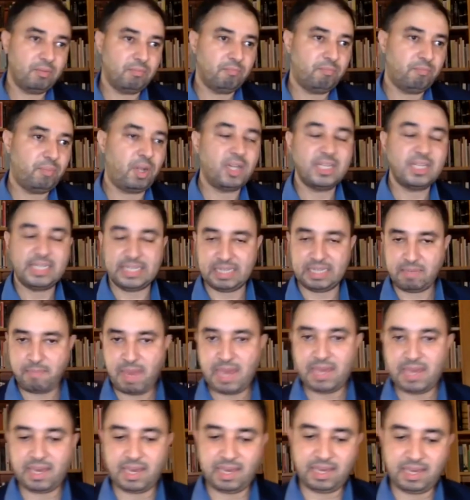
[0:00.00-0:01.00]
policy
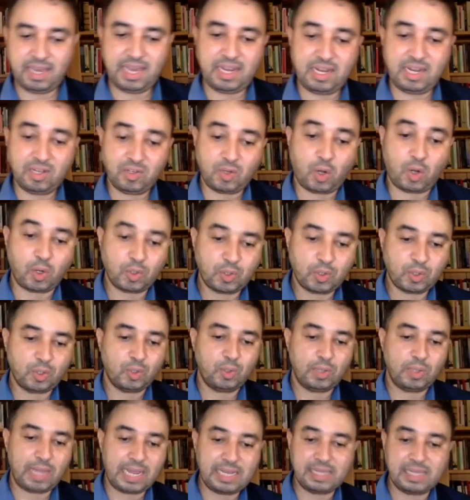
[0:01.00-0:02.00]
making, and it's also
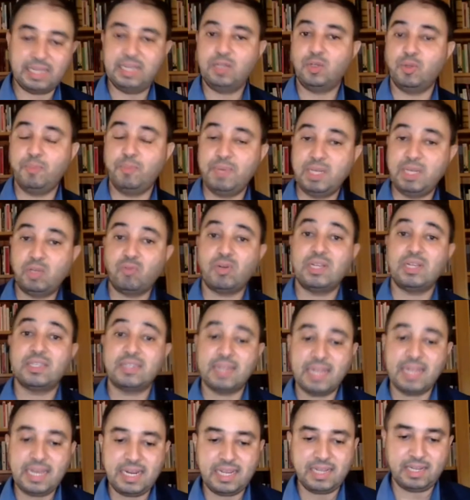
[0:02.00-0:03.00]
likely to be
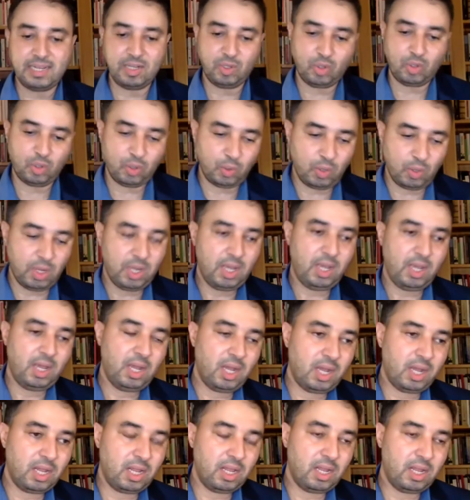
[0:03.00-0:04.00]
translated into
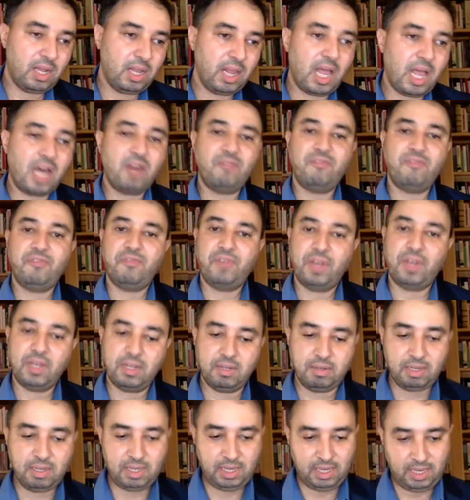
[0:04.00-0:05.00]
a lot of
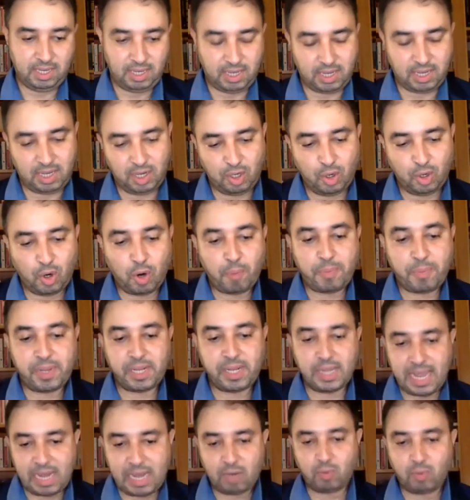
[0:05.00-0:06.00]
European
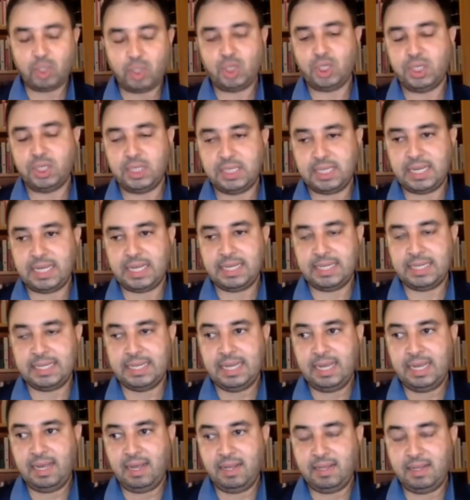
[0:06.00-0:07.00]
languages, and
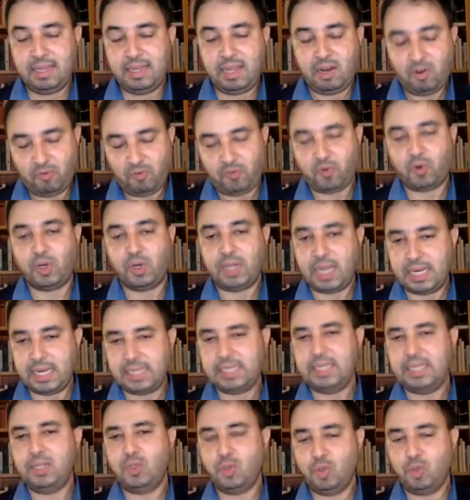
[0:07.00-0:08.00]
therefore
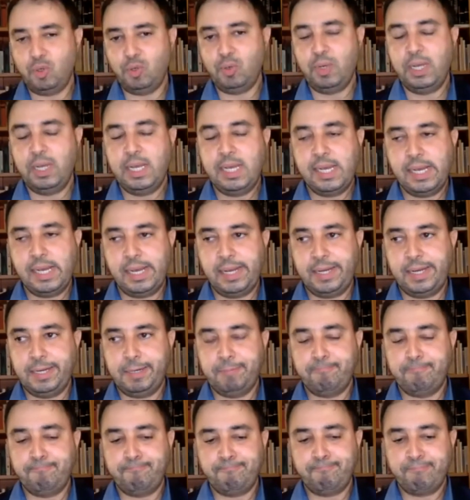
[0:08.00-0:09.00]
likely to
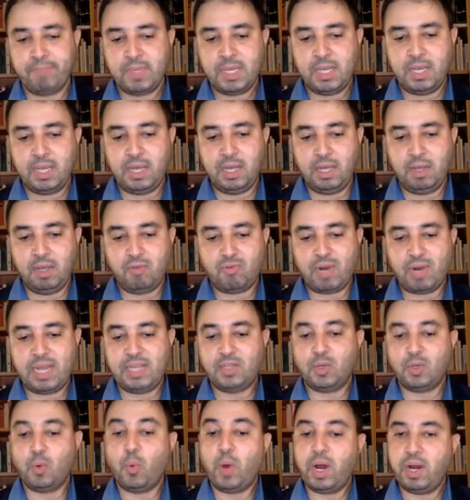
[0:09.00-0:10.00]
raise
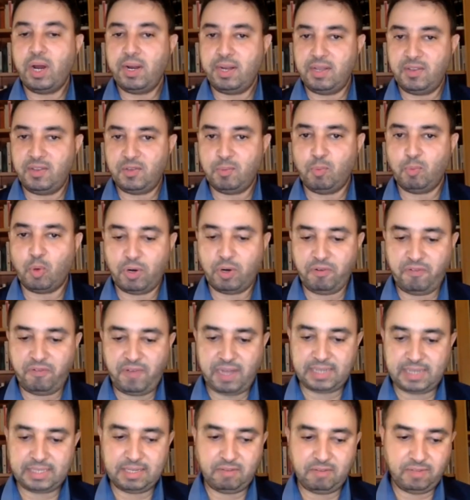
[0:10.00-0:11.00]
awareness more
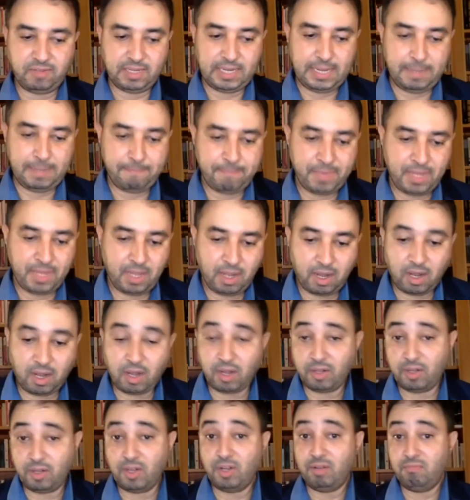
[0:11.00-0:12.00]
effectively
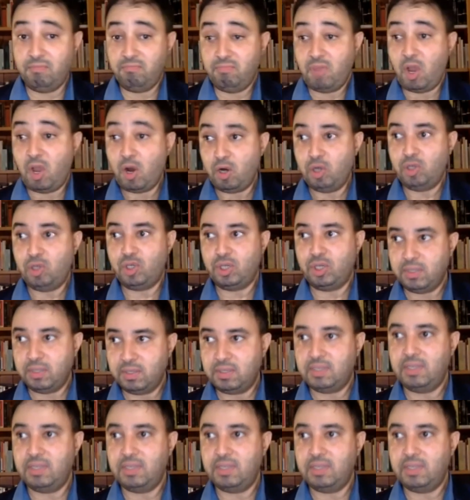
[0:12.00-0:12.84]
on an urgent